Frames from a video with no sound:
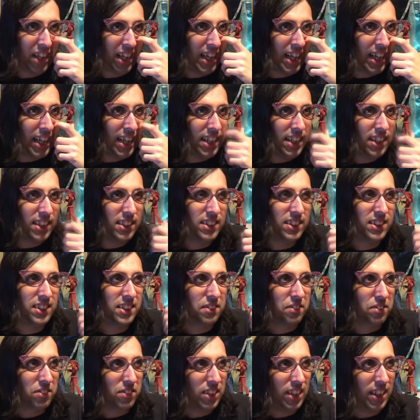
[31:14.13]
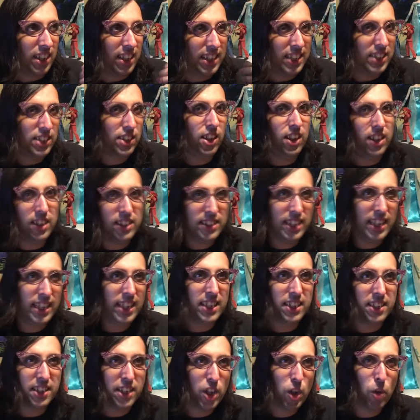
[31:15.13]
and as long as they
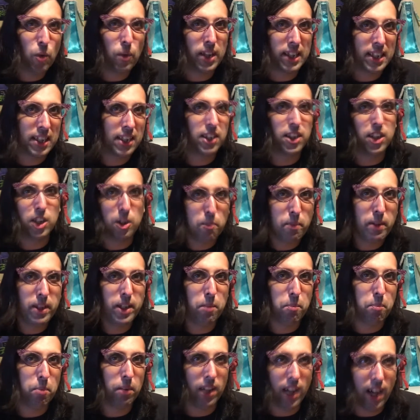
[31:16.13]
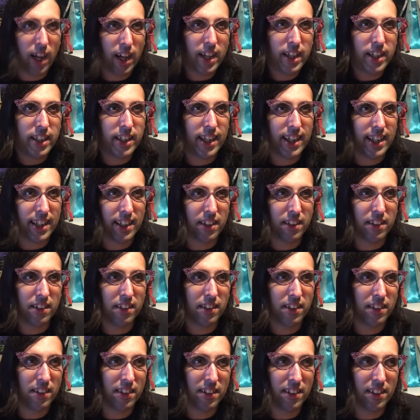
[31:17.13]
can deal with like a little bit of blood
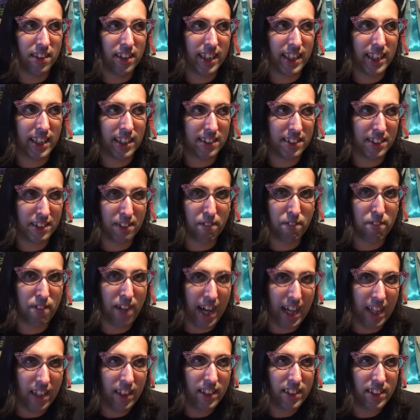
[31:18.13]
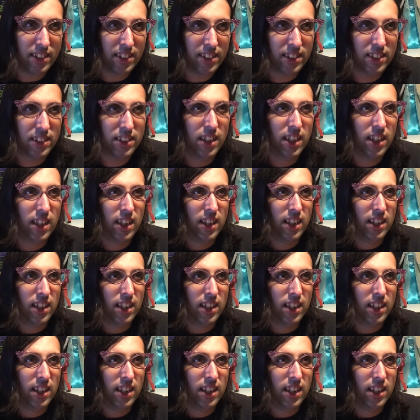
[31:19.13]
and like some violence,